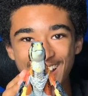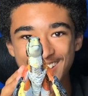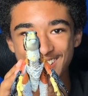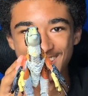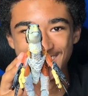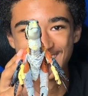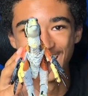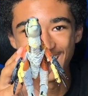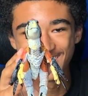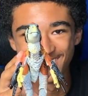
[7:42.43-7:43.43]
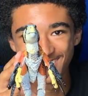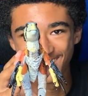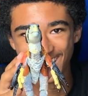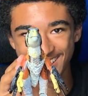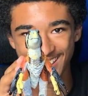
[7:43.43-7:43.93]
does his head look
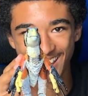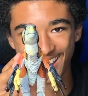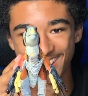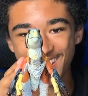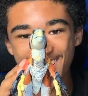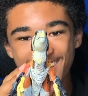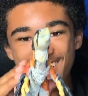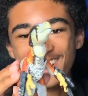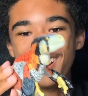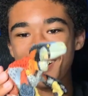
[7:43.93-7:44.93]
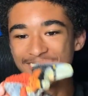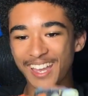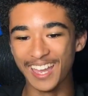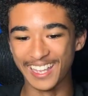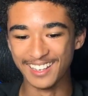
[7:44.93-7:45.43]
like that?
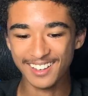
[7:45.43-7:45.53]
Okay.